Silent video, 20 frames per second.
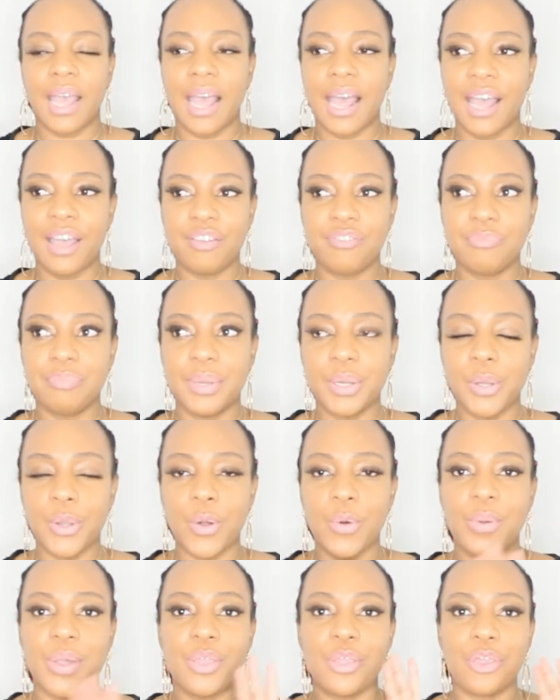I've been
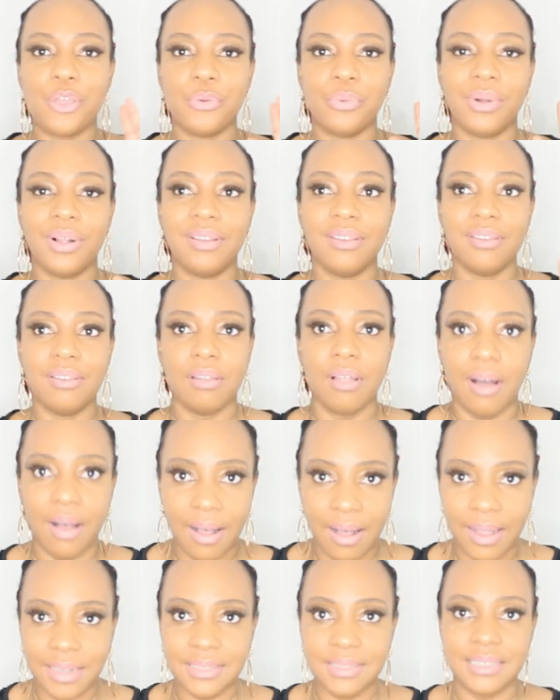going through a
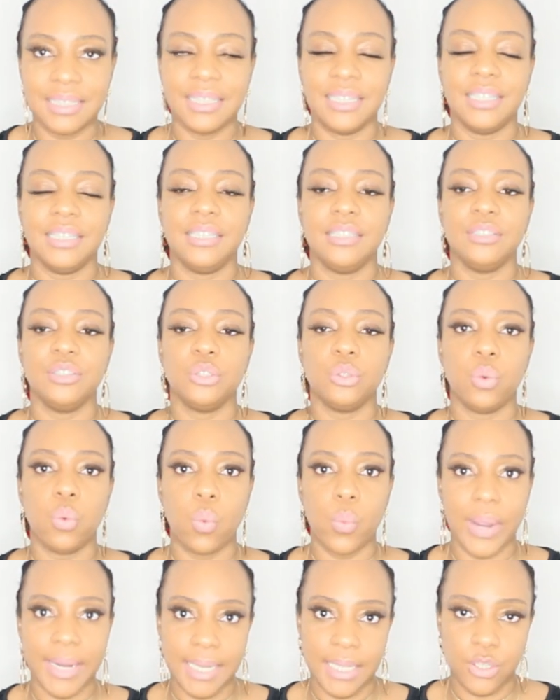lot in
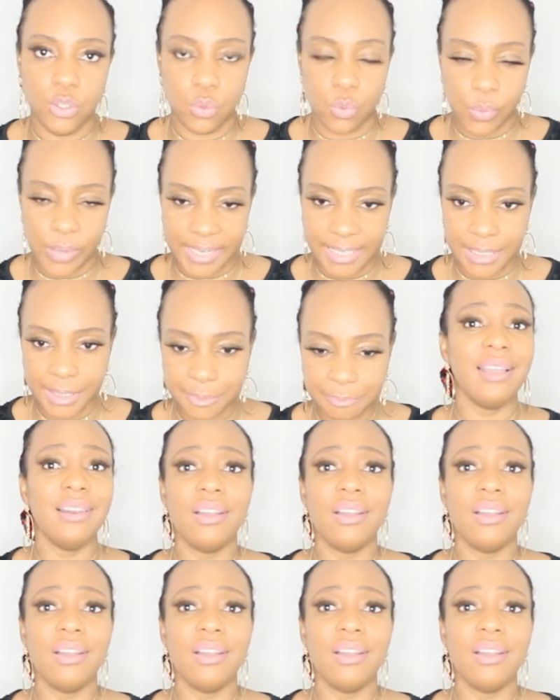2020.